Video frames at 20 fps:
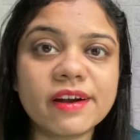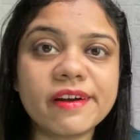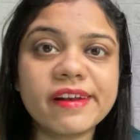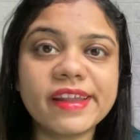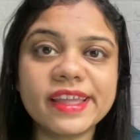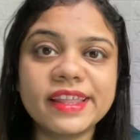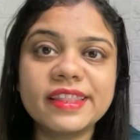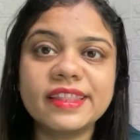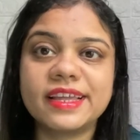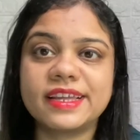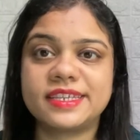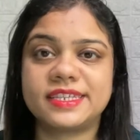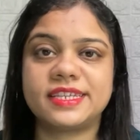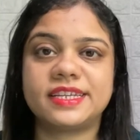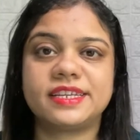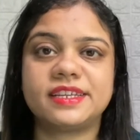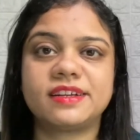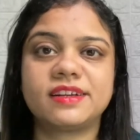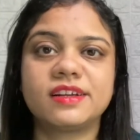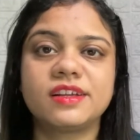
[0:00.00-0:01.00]
in that
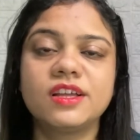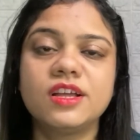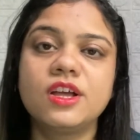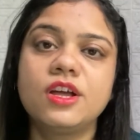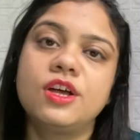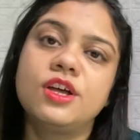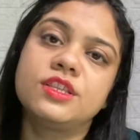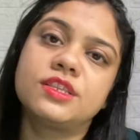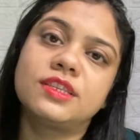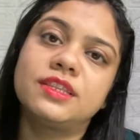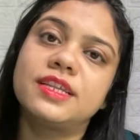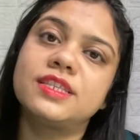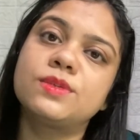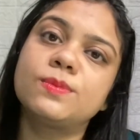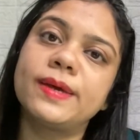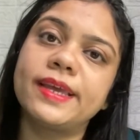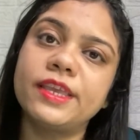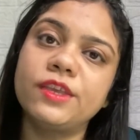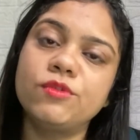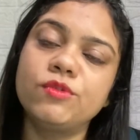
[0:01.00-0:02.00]
area. So that's
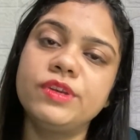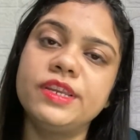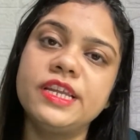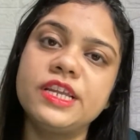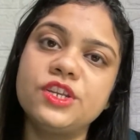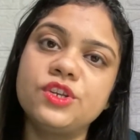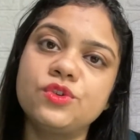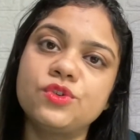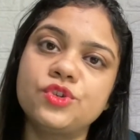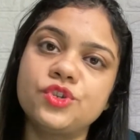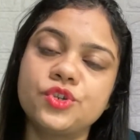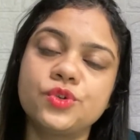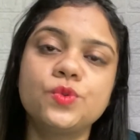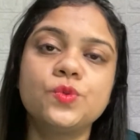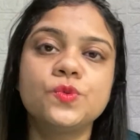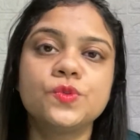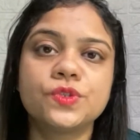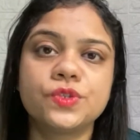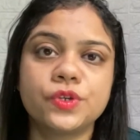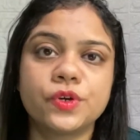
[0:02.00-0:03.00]
why you need to
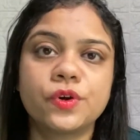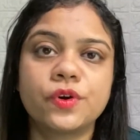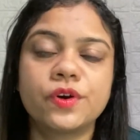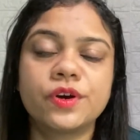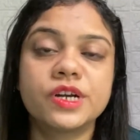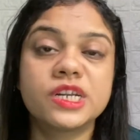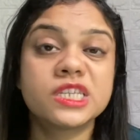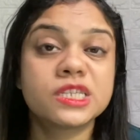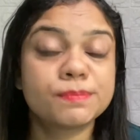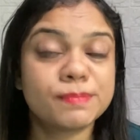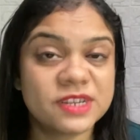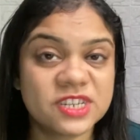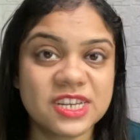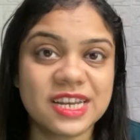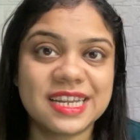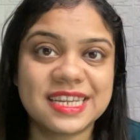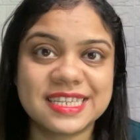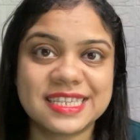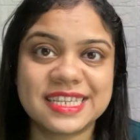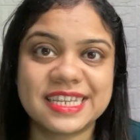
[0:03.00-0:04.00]
choose your
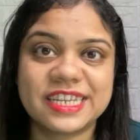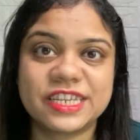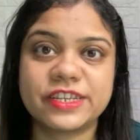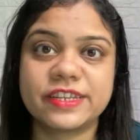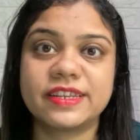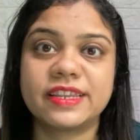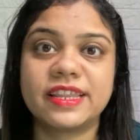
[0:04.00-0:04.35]
specialization,